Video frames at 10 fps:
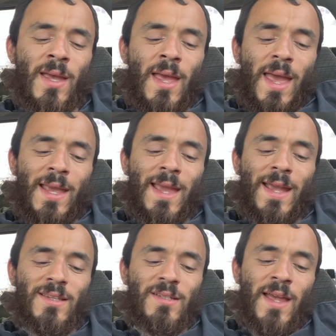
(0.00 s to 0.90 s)
and
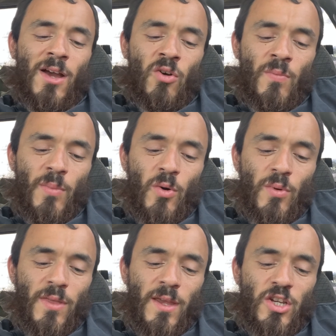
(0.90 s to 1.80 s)
gazed down, but
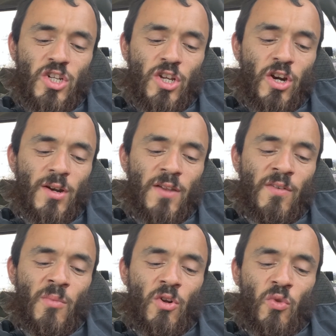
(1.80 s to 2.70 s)
with a shudder even
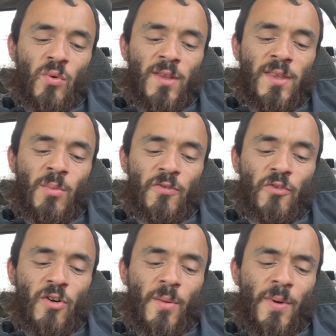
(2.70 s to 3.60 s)
more thrilling than
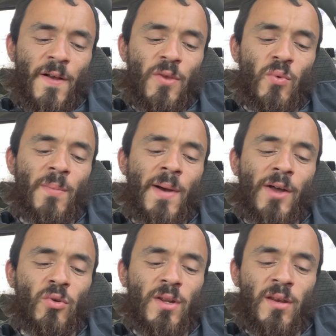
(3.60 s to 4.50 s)
before, upon the
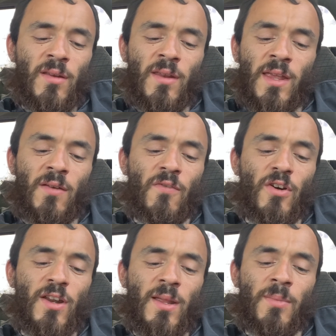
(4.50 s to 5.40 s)
remodeled and
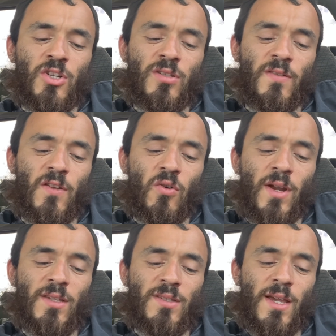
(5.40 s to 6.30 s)
inverted images of the
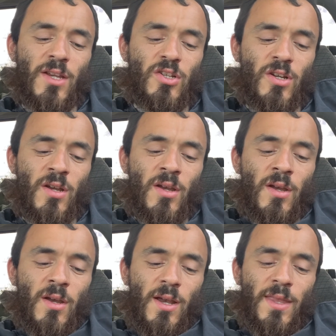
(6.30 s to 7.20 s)
gray sedge,
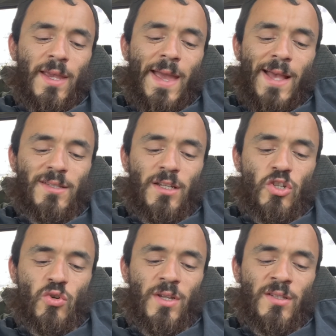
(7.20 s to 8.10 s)
and the ghastly
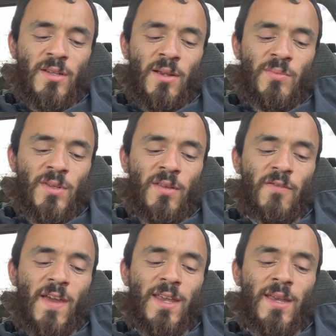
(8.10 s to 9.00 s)
tree stems, and the
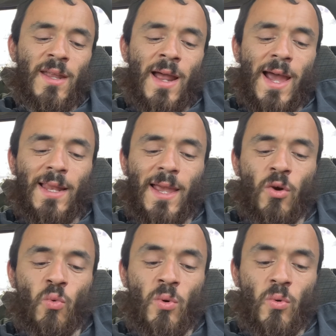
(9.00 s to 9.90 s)
vacant and eye-like
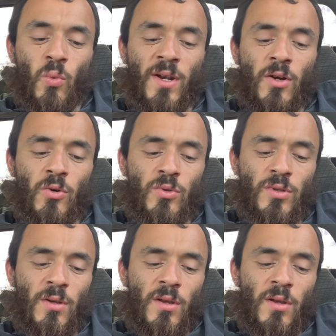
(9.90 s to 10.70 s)
windows.